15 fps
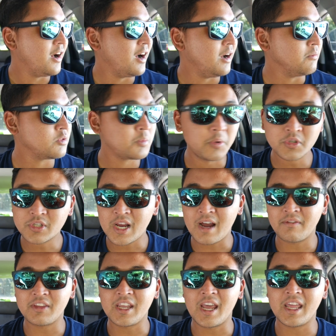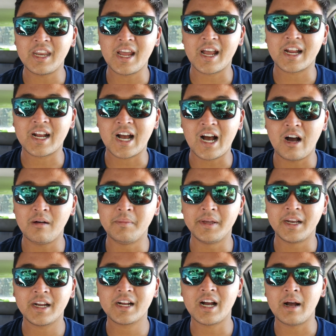Um, supposed to have the Eddie Aikau,
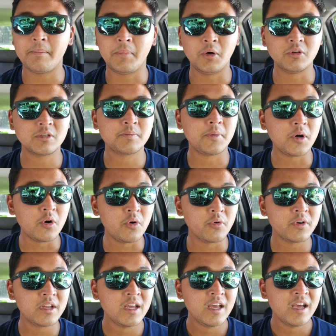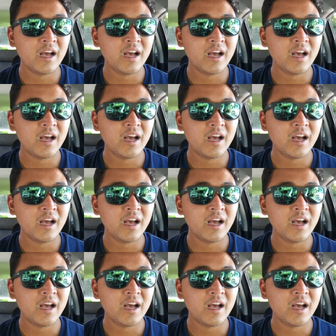but it got postponed.